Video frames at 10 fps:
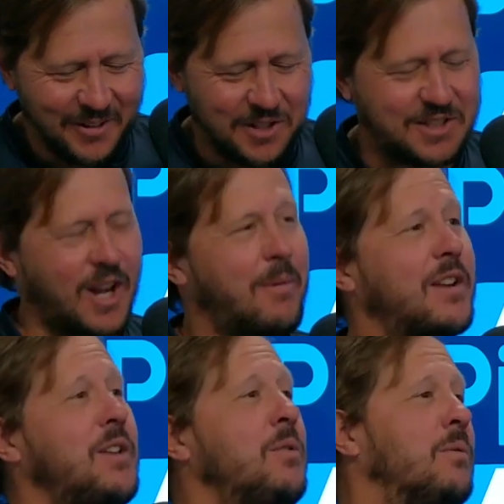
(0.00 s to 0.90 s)
Let's talk
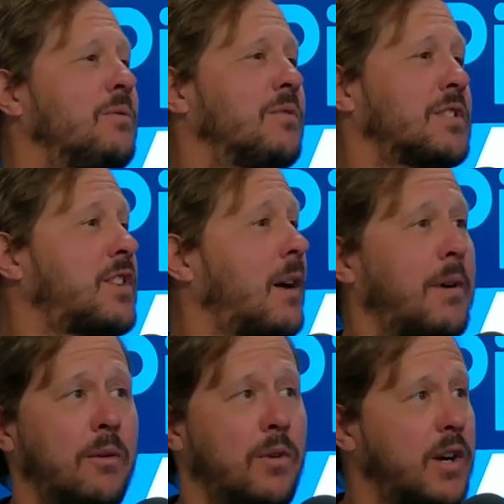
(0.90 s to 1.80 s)
about you. Let's talk
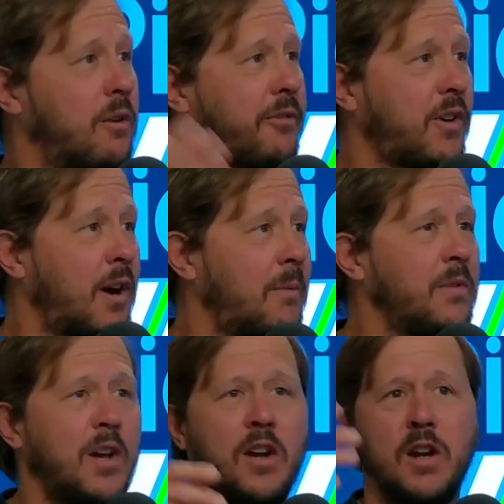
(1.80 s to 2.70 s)
about where you're
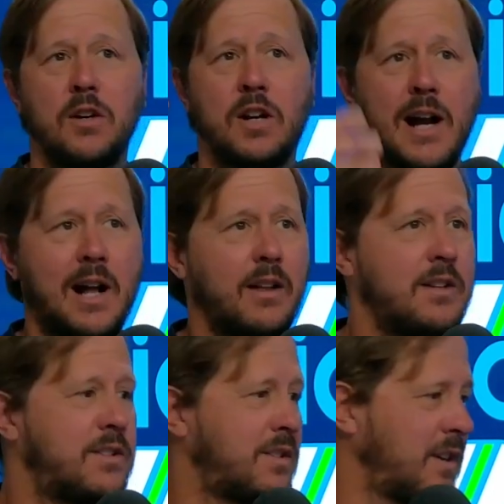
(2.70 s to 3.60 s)
from, your
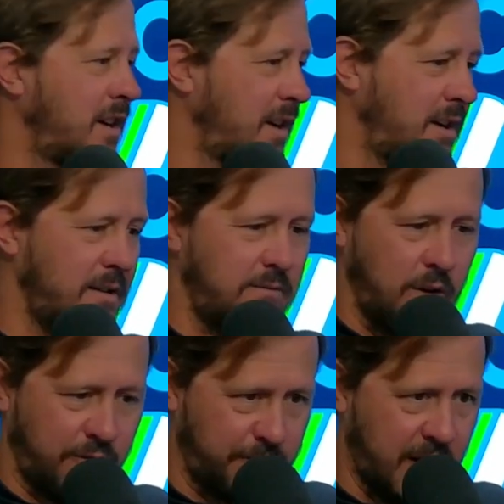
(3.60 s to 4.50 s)
college,
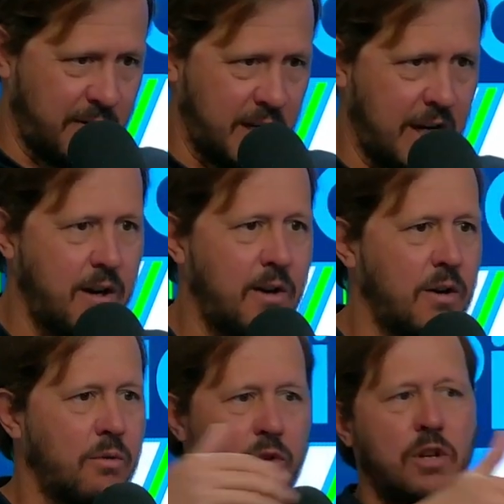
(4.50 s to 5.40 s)
your family
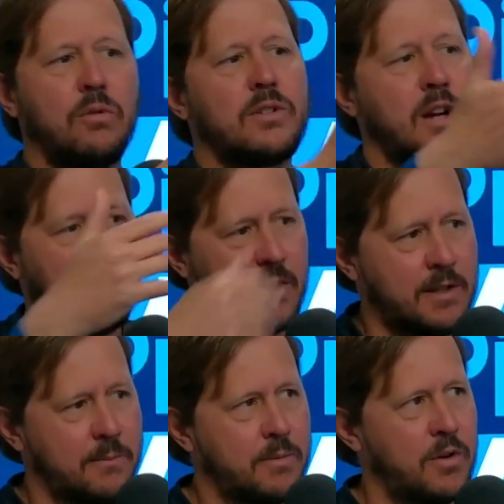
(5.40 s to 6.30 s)
here. What do you want to talk about?
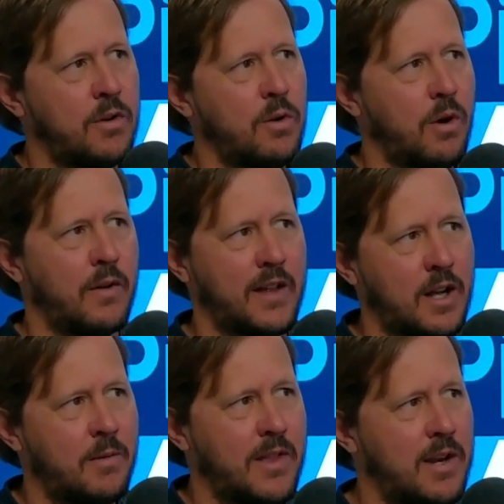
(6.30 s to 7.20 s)
Let's let people know who you are. When they
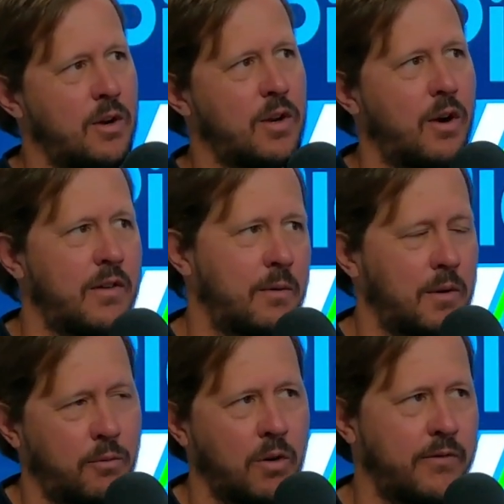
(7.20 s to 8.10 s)
come on, they know who you are, and they
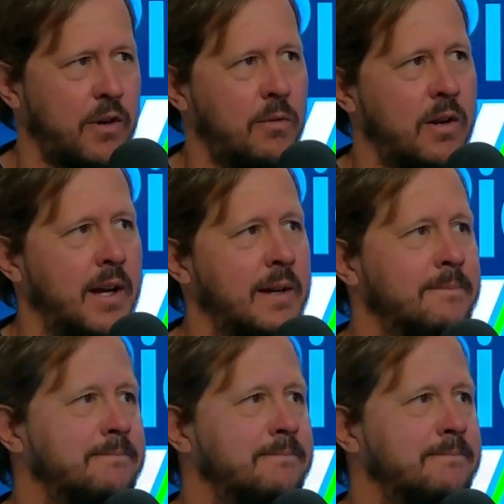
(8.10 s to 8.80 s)
want to work for you one day.